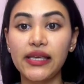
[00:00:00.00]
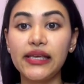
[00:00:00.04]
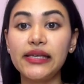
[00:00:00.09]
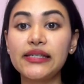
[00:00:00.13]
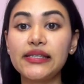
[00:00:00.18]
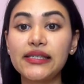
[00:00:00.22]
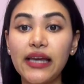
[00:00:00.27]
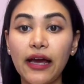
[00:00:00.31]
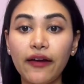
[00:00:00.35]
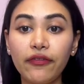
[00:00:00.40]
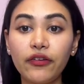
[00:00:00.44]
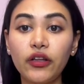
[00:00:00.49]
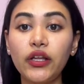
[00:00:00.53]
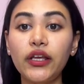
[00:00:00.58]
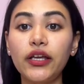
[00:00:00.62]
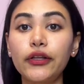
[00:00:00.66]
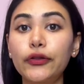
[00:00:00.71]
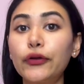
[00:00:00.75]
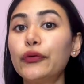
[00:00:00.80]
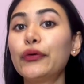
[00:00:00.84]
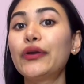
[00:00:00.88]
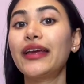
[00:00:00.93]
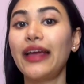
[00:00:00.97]
is definitely
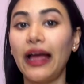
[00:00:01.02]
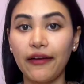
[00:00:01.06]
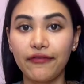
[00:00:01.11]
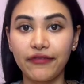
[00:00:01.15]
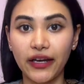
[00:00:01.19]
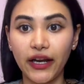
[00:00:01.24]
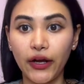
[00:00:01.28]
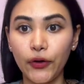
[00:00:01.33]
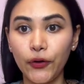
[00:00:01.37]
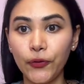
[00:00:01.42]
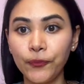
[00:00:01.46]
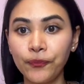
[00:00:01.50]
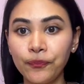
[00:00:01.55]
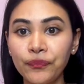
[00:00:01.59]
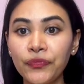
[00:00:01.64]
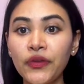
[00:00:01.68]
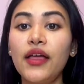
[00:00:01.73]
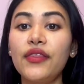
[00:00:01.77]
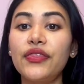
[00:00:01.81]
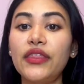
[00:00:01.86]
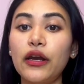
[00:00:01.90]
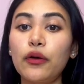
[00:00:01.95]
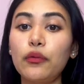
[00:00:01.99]
including F and L.
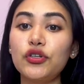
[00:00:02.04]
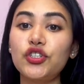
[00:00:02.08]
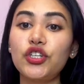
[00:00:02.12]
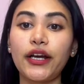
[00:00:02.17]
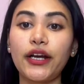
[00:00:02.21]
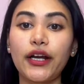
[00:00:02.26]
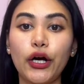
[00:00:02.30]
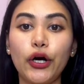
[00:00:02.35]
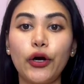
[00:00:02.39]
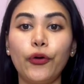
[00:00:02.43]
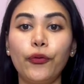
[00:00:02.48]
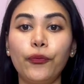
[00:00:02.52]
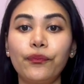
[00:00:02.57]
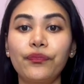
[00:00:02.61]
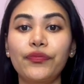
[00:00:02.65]
Then I will check O.